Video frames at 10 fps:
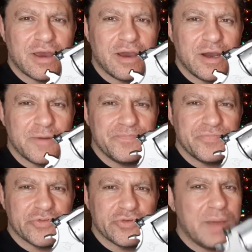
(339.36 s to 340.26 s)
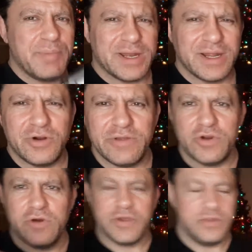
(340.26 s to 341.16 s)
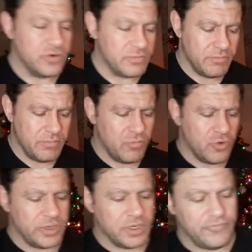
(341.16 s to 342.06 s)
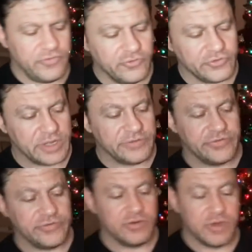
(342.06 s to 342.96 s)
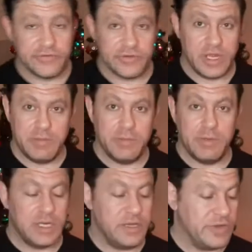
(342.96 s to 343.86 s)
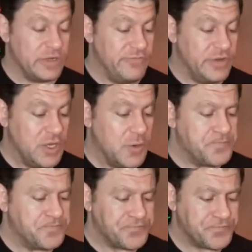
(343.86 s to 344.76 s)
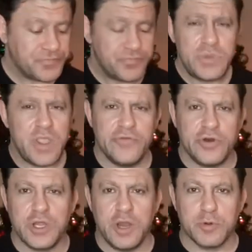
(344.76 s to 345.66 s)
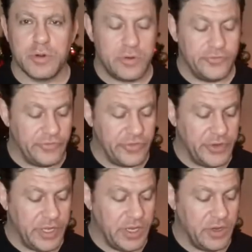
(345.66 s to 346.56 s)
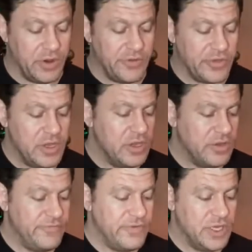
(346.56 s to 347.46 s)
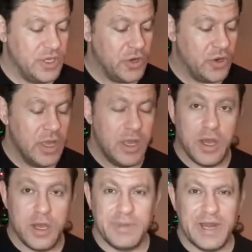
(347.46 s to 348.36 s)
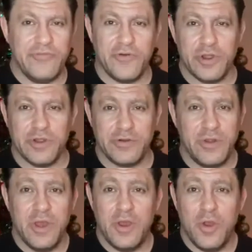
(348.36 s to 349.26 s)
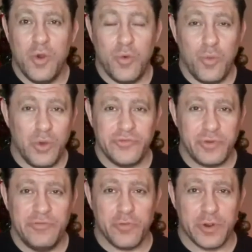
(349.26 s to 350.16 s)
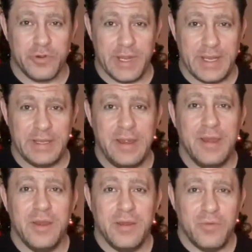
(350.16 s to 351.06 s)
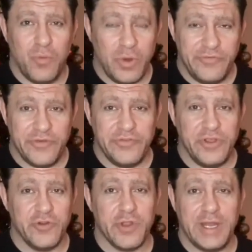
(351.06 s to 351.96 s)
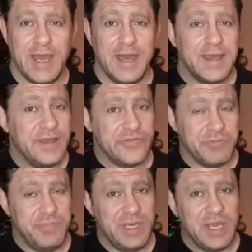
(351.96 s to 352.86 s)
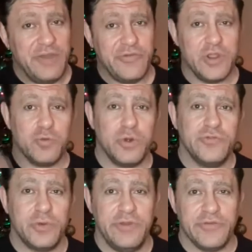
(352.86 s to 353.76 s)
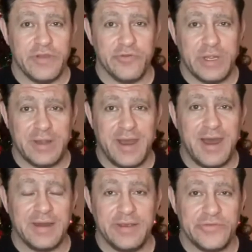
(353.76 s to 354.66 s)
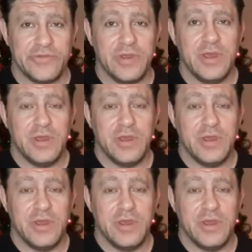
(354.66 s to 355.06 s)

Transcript: So not bad. I don't even know if I took more than a few shots in single action today, maybe not even on video. Fought a couple rounds of 38 off video, but I fired 124 grain, 115 grain hot SMB. I fired 125 grain, the hottest